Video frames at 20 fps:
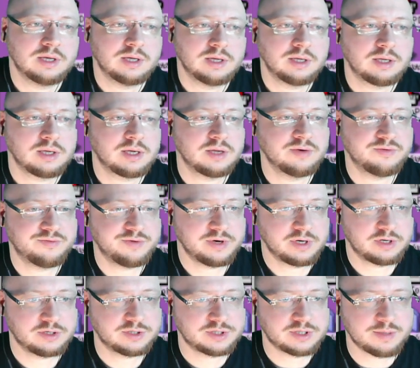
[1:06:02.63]
can
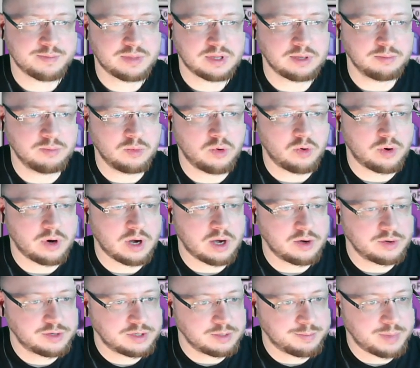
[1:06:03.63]
figure something more
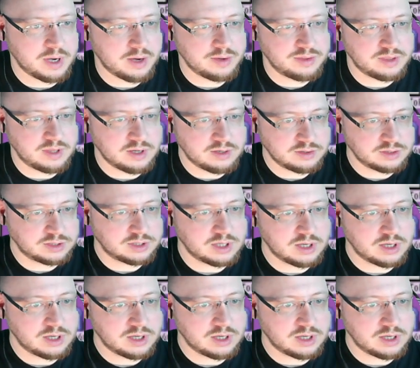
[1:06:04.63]
out about those.